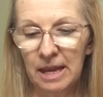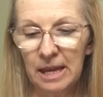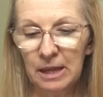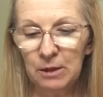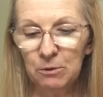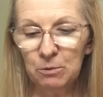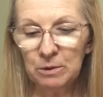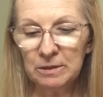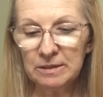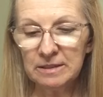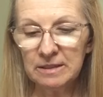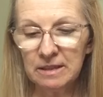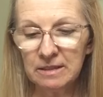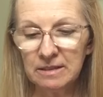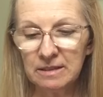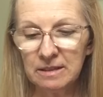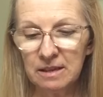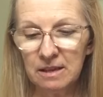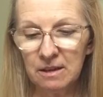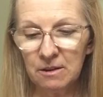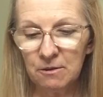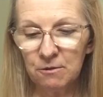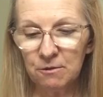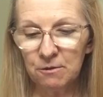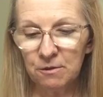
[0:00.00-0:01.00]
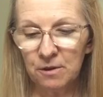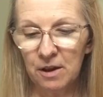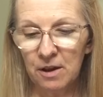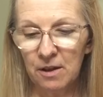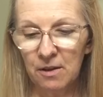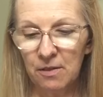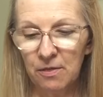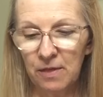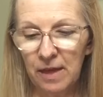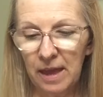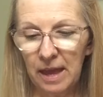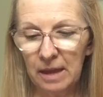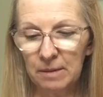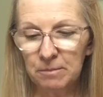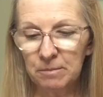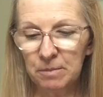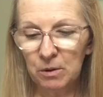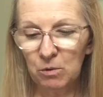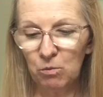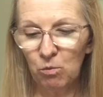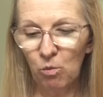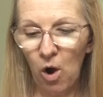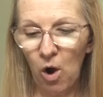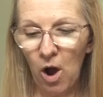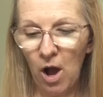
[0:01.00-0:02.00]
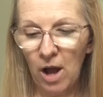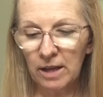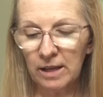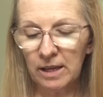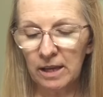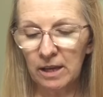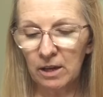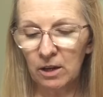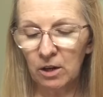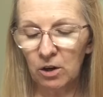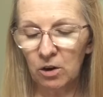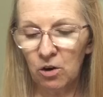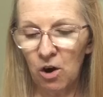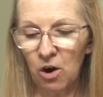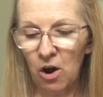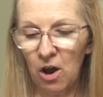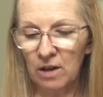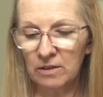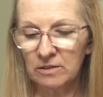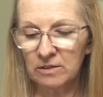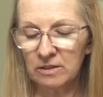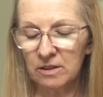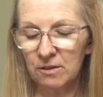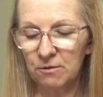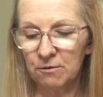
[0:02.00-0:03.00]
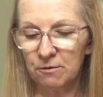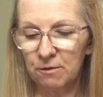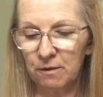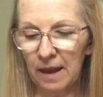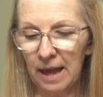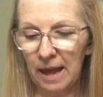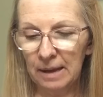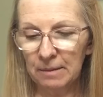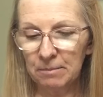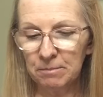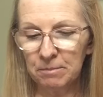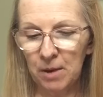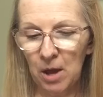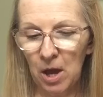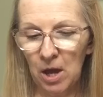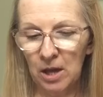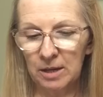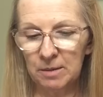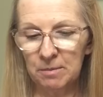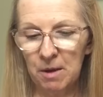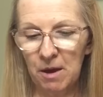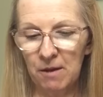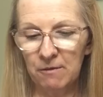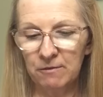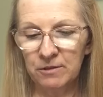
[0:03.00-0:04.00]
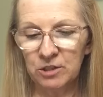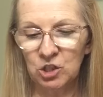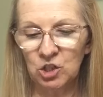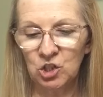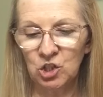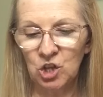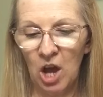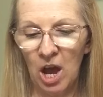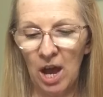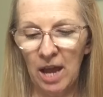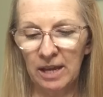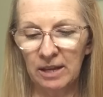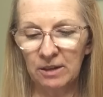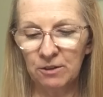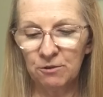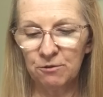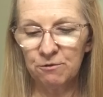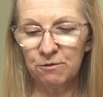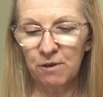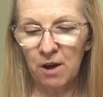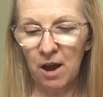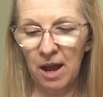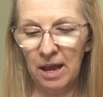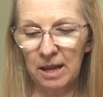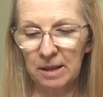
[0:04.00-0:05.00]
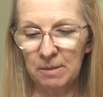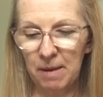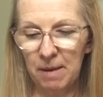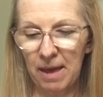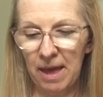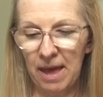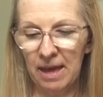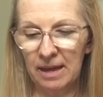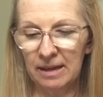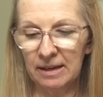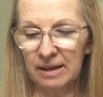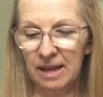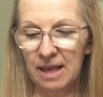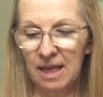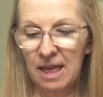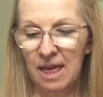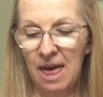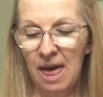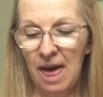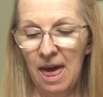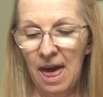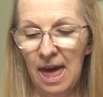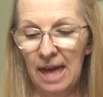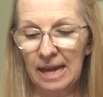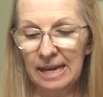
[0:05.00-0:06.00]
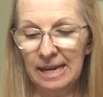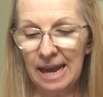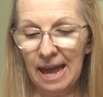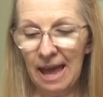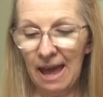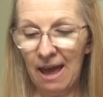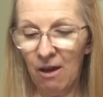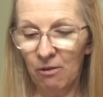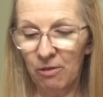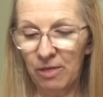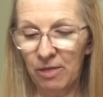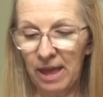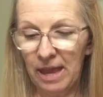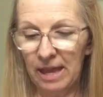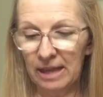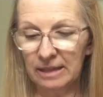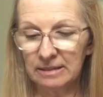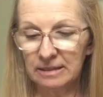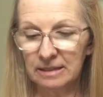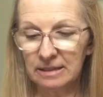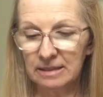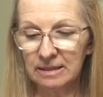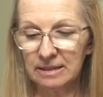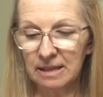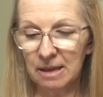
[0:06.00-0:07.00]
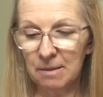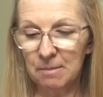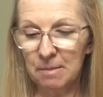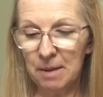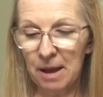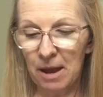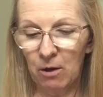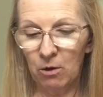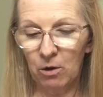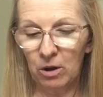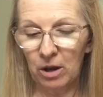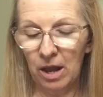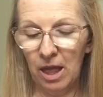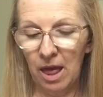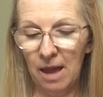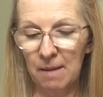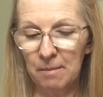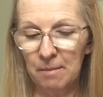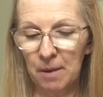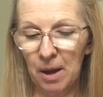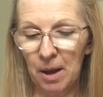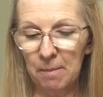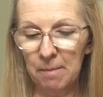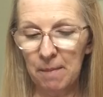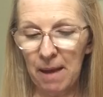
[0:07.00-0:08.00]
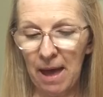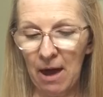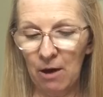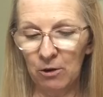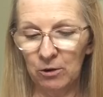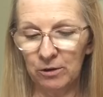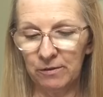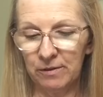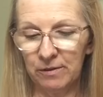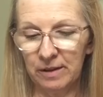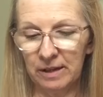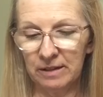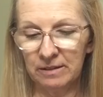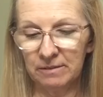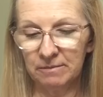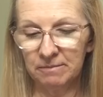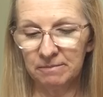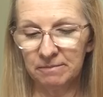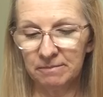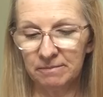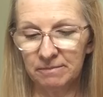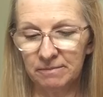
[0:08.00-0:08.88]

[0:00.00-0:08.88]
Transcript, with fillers: It was as if they had been walking across the flat bottom of a giant frying pan, and now they had to somehow climb up out of it.